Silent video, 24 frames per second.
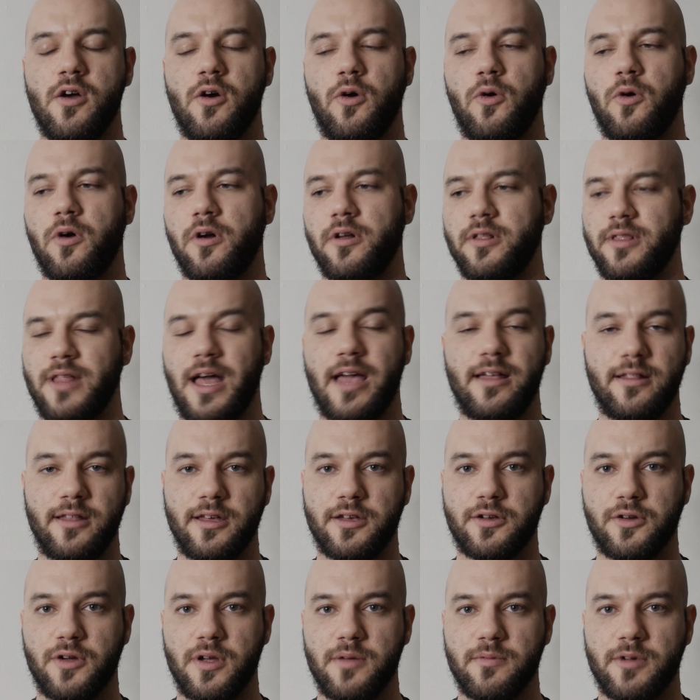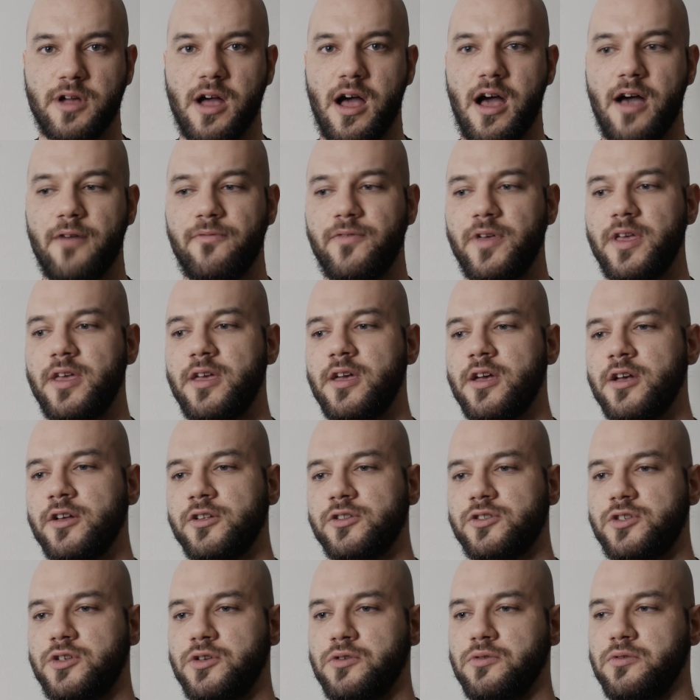or lightly creamed coffee,
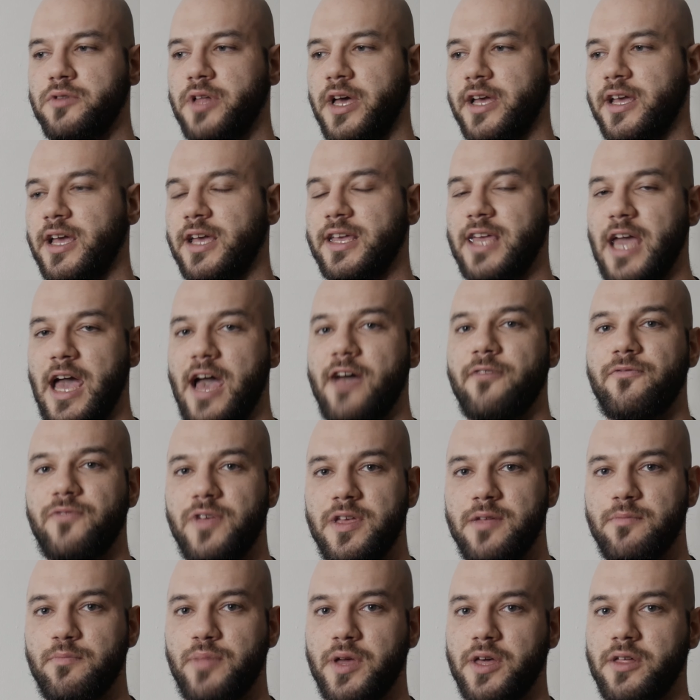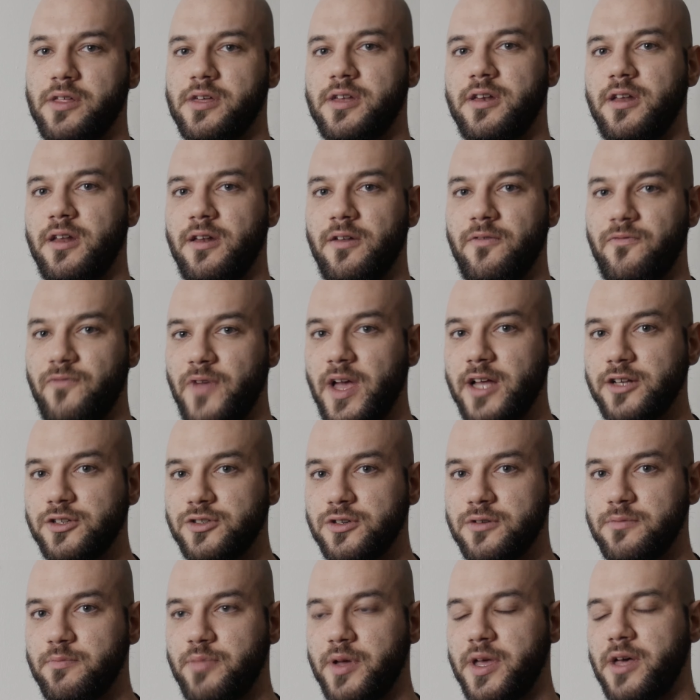to like a caffeine pill and an
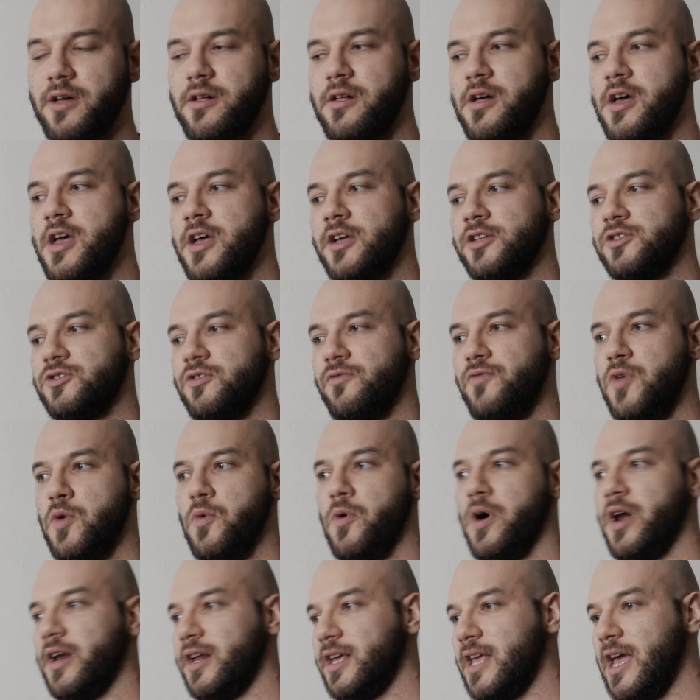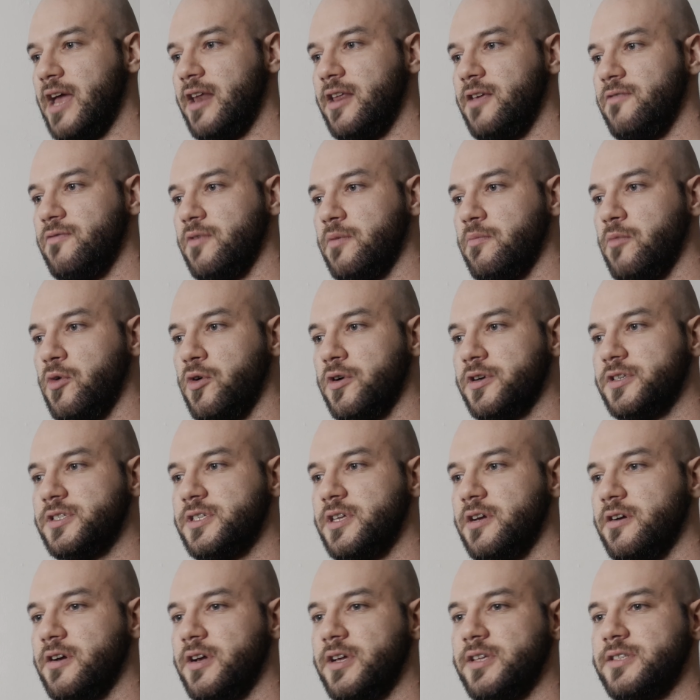ephedrine pill to if you want to get even more
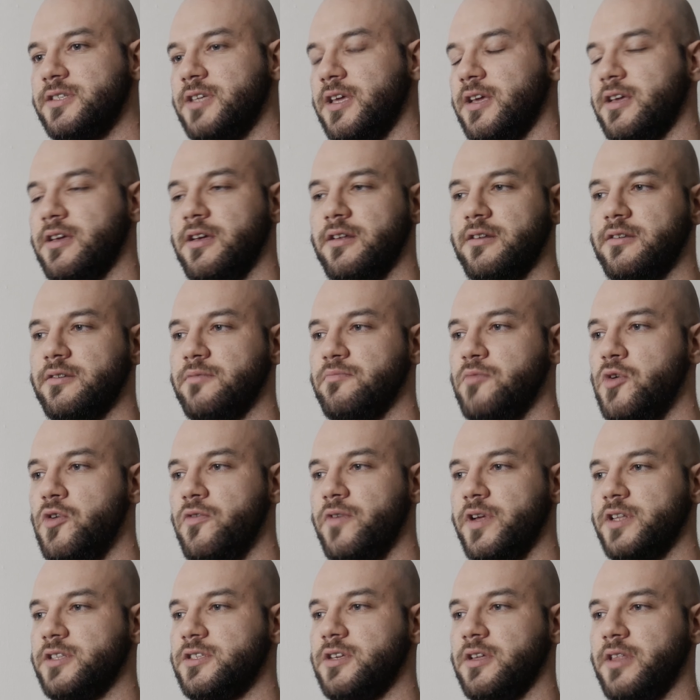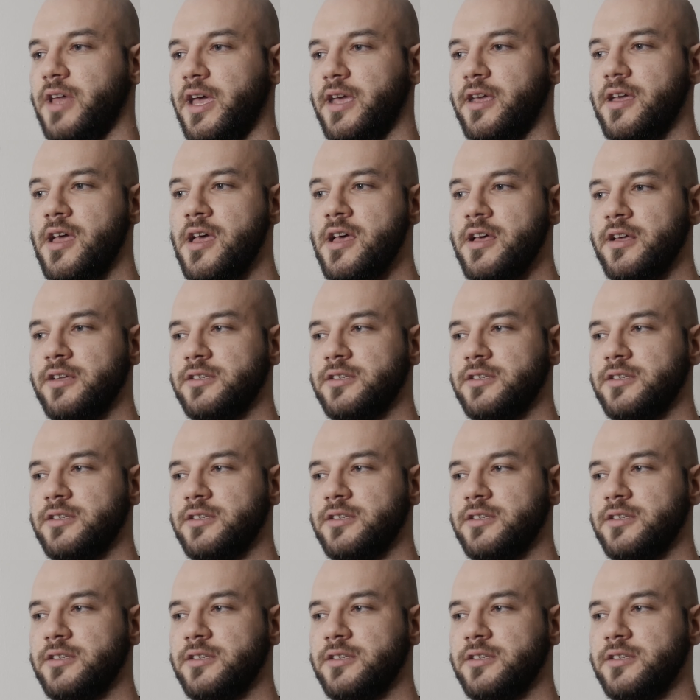serious it could move into like